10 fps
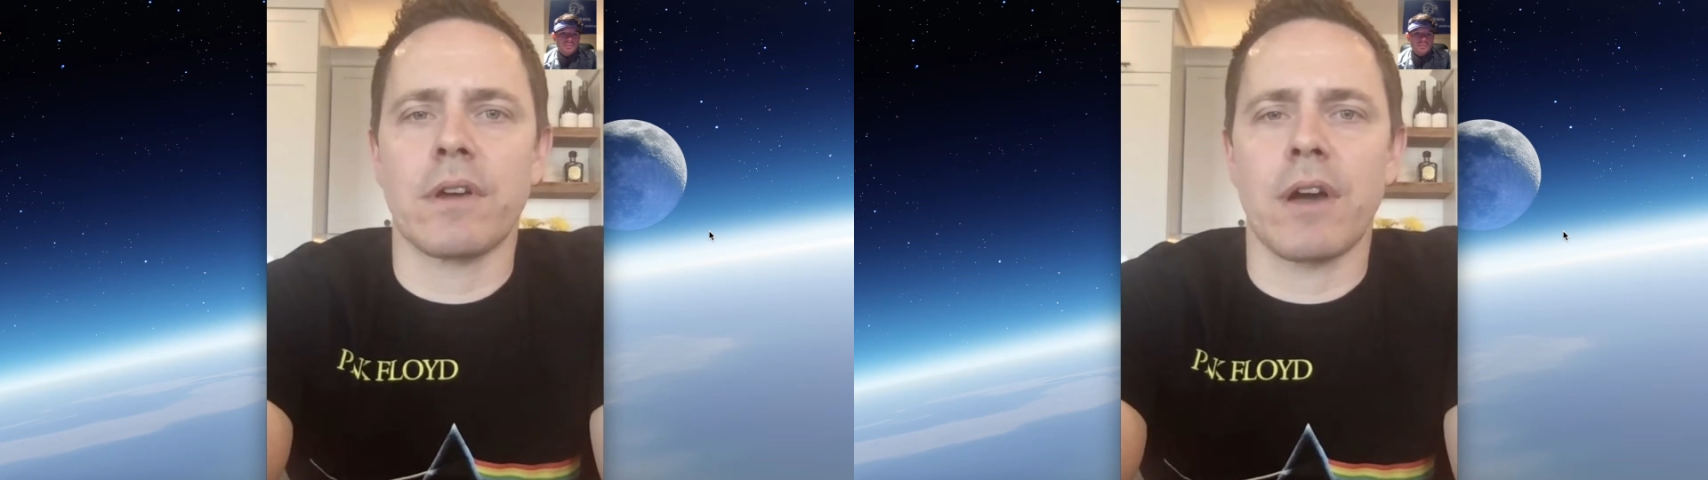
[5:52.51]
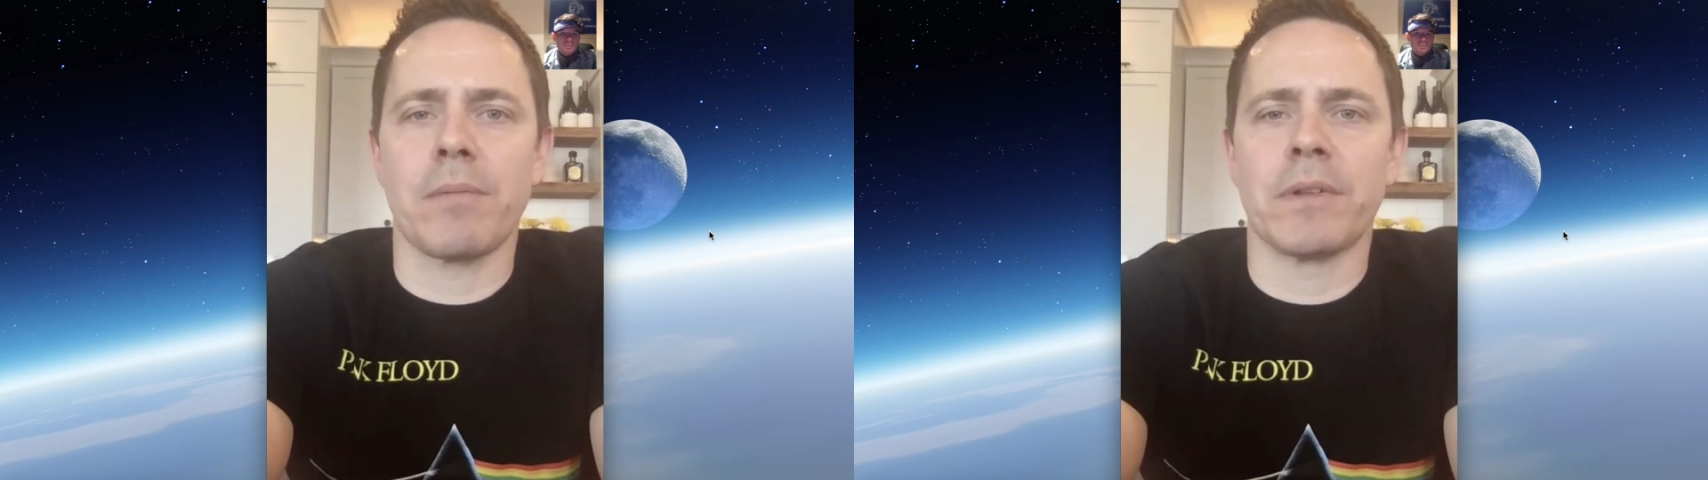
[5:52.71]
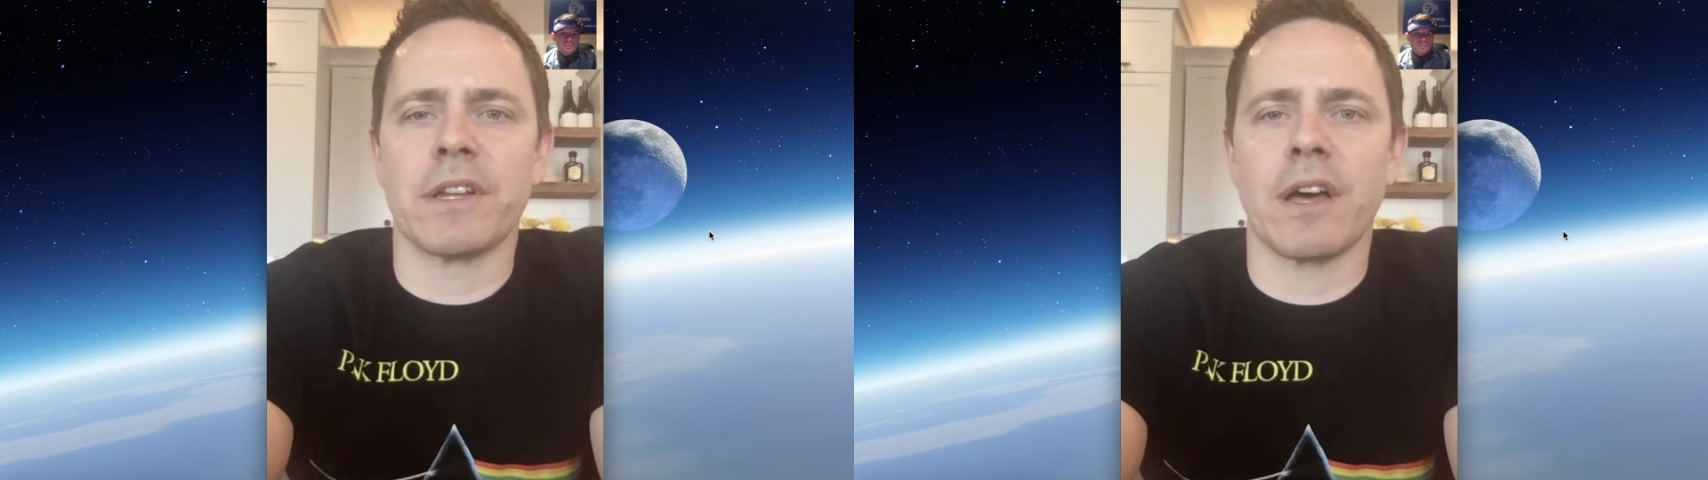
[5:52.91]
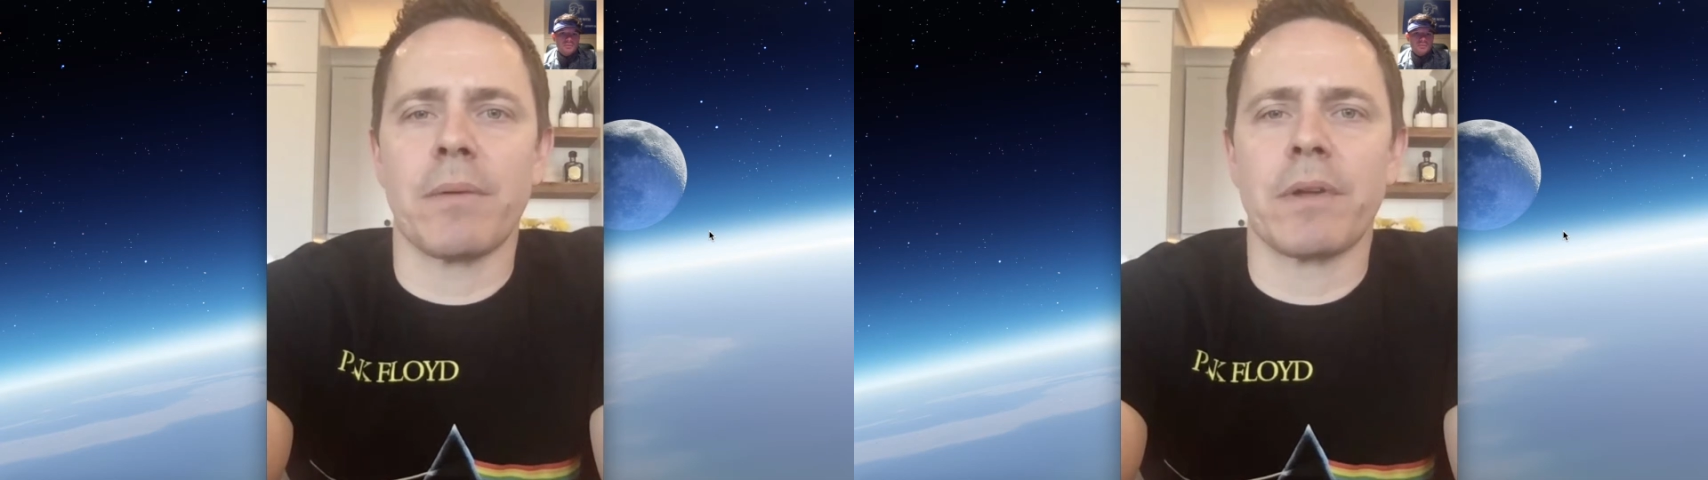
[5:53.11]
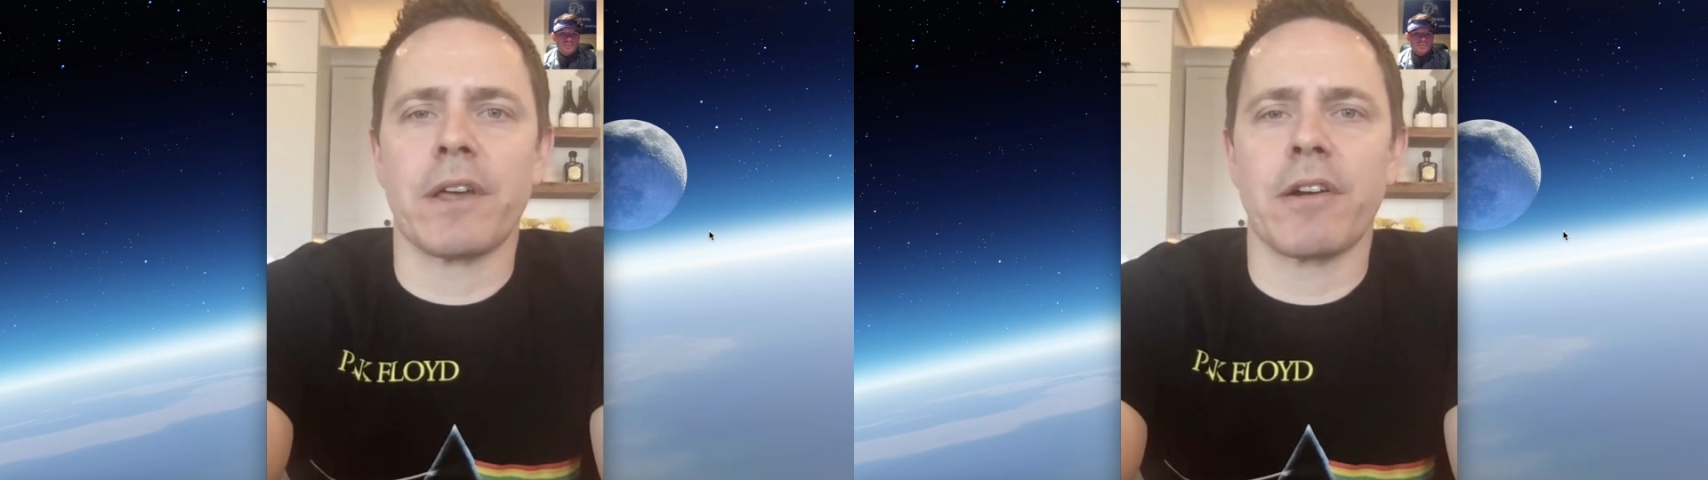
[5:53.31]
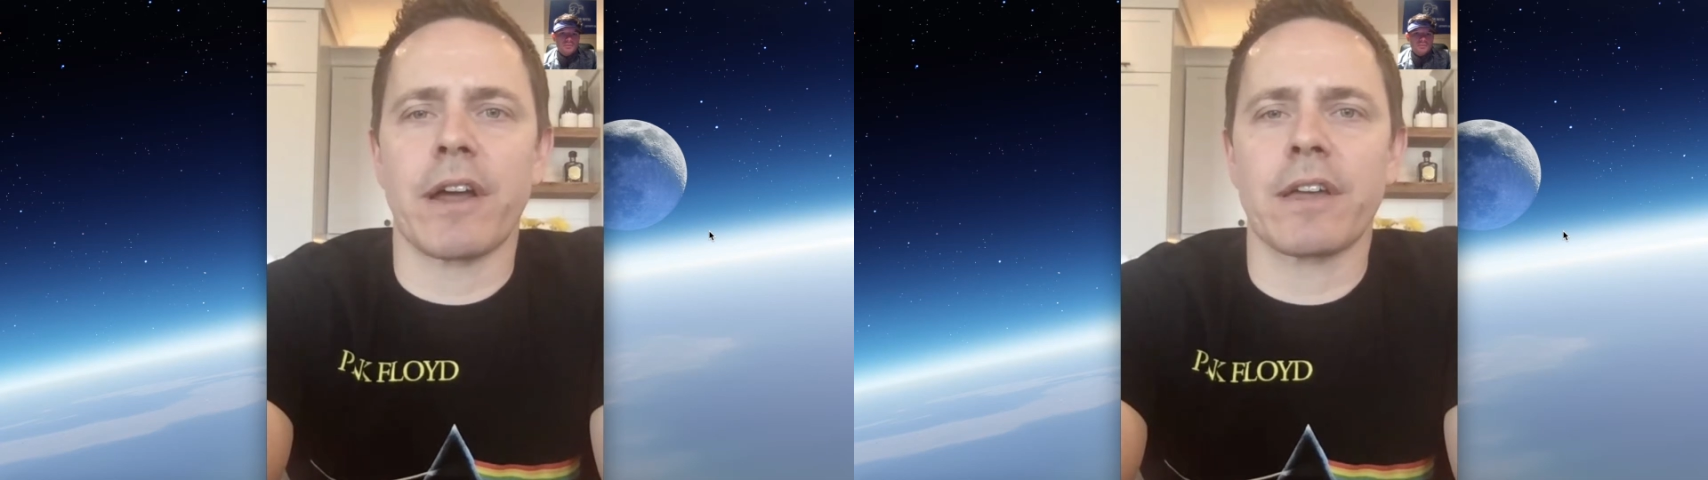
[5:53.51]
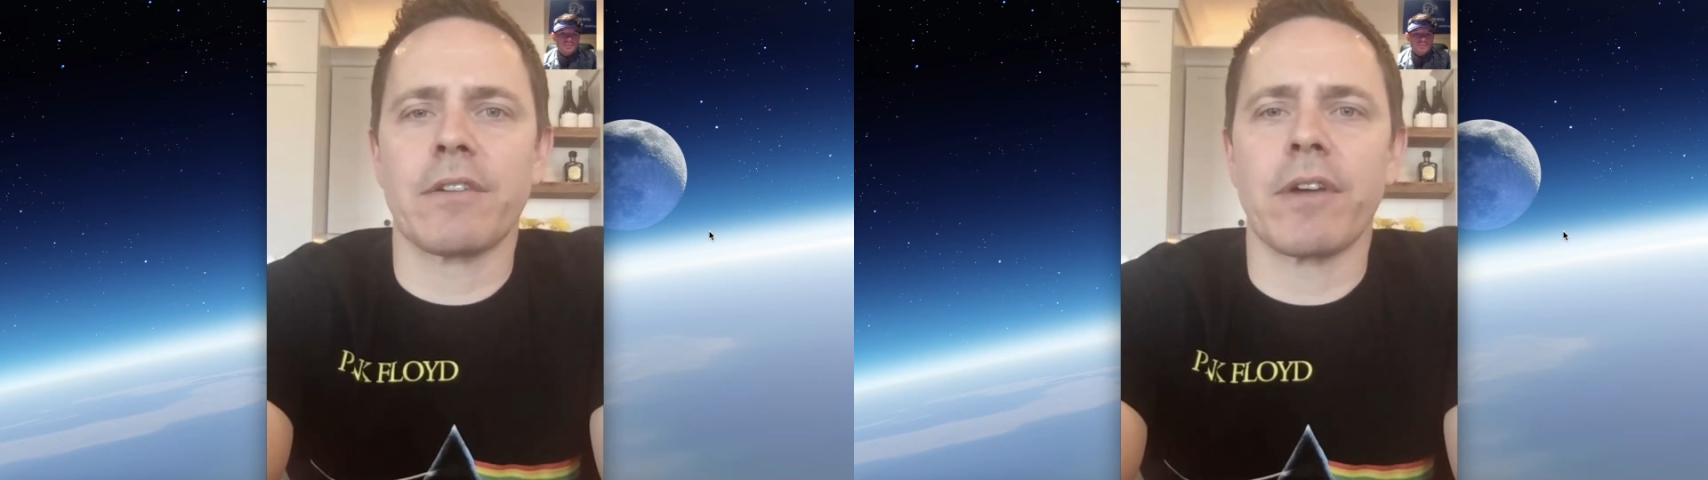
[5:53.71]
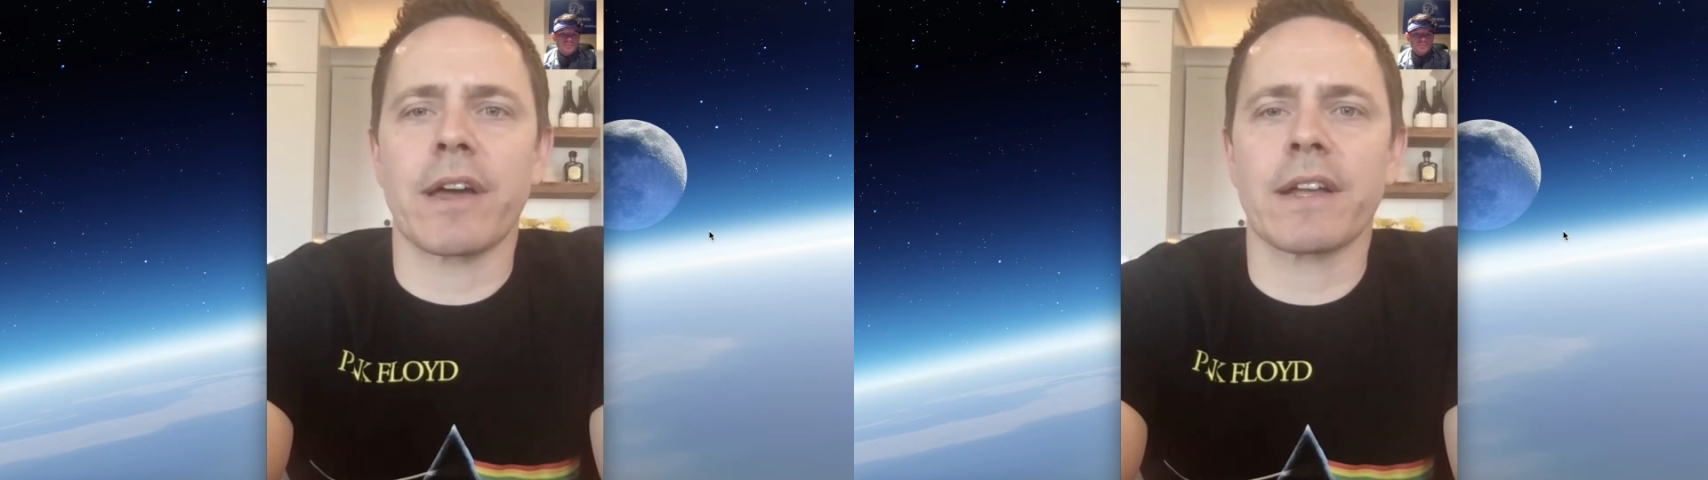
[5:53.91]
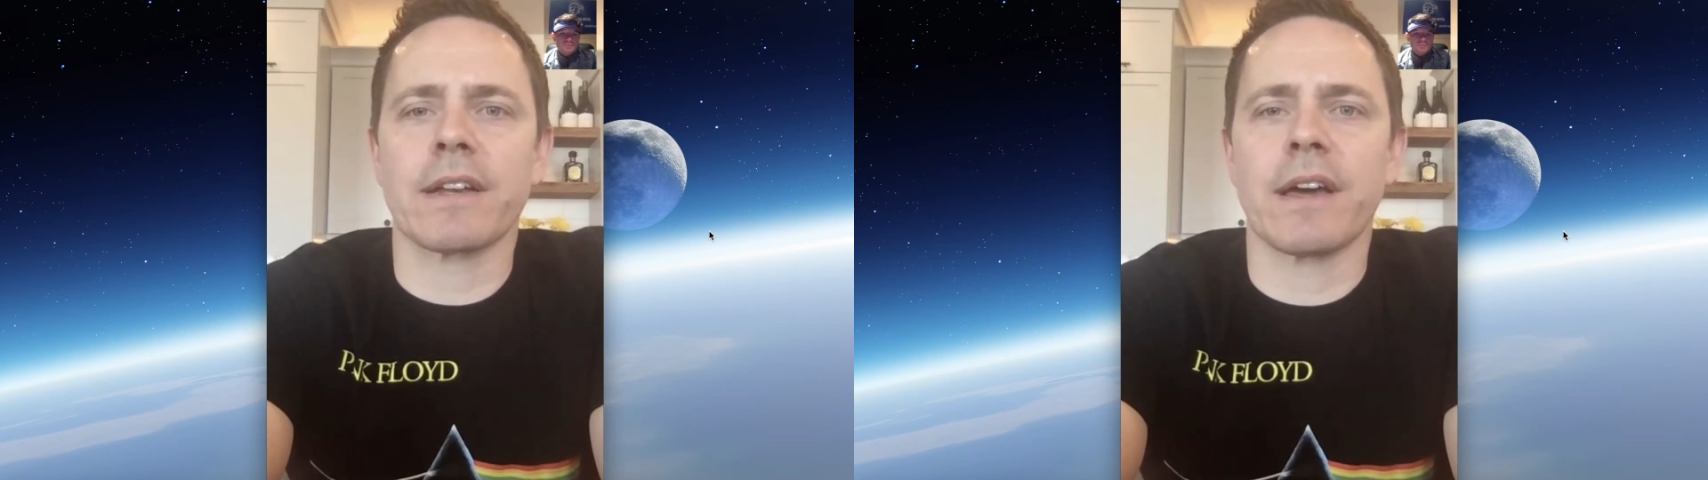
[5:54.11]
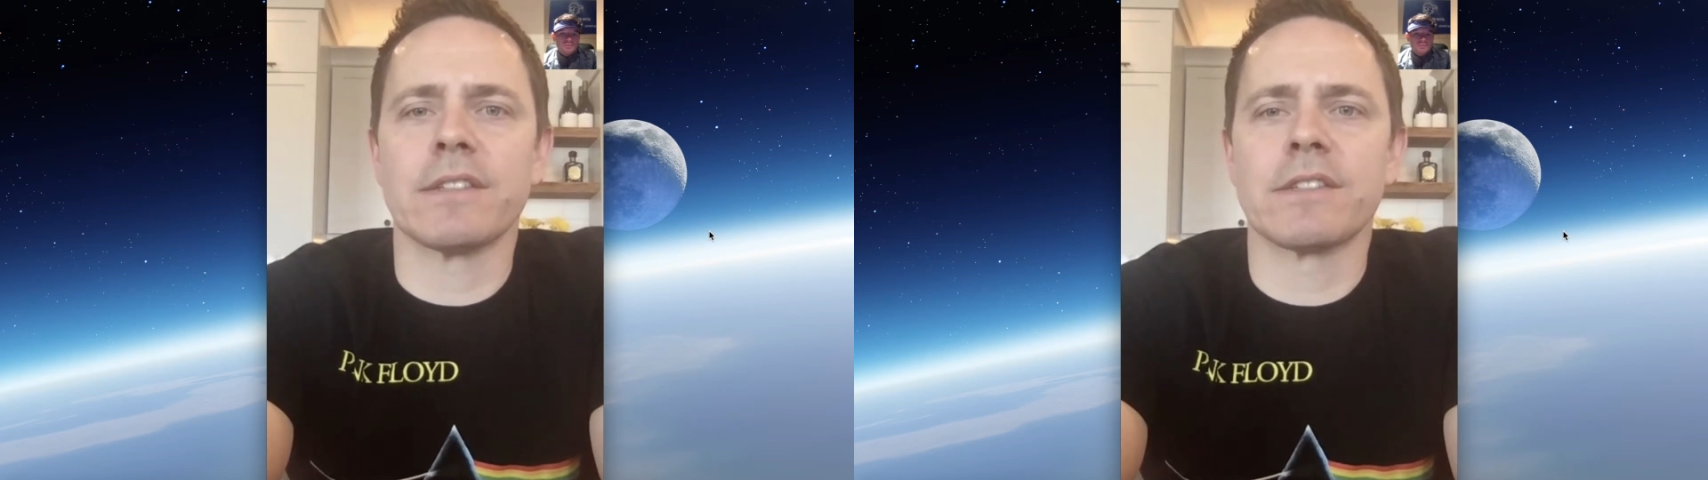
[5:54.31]
common denominator I can
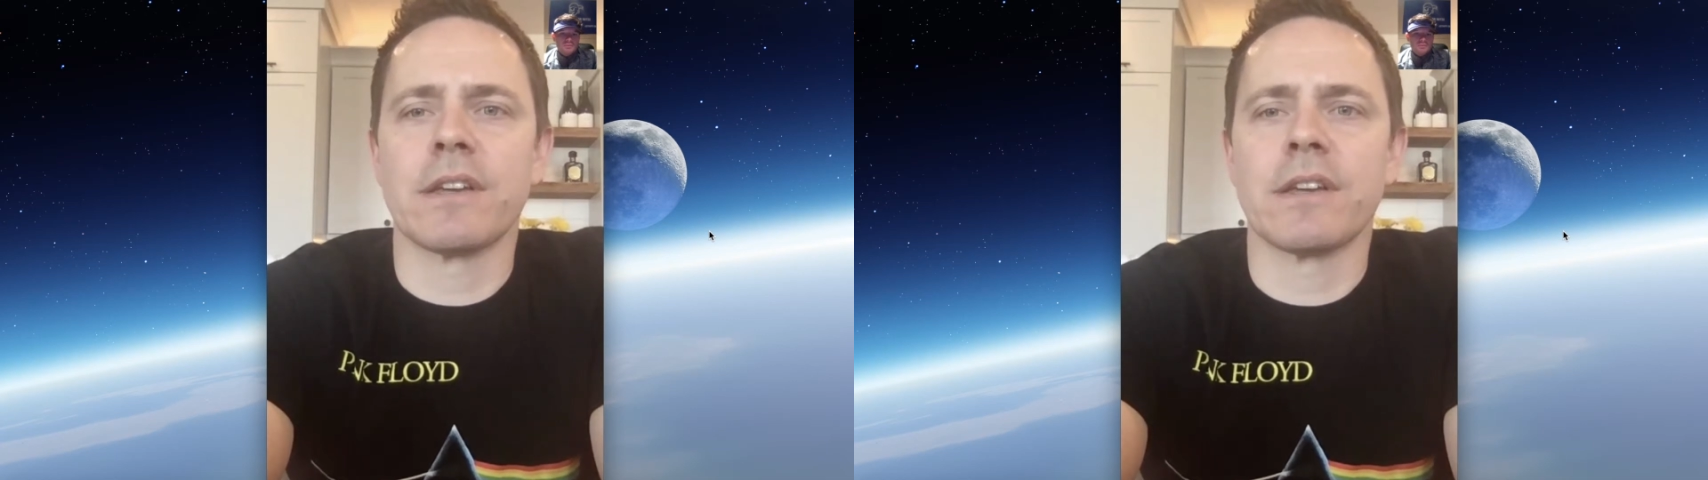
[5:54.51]
recognize.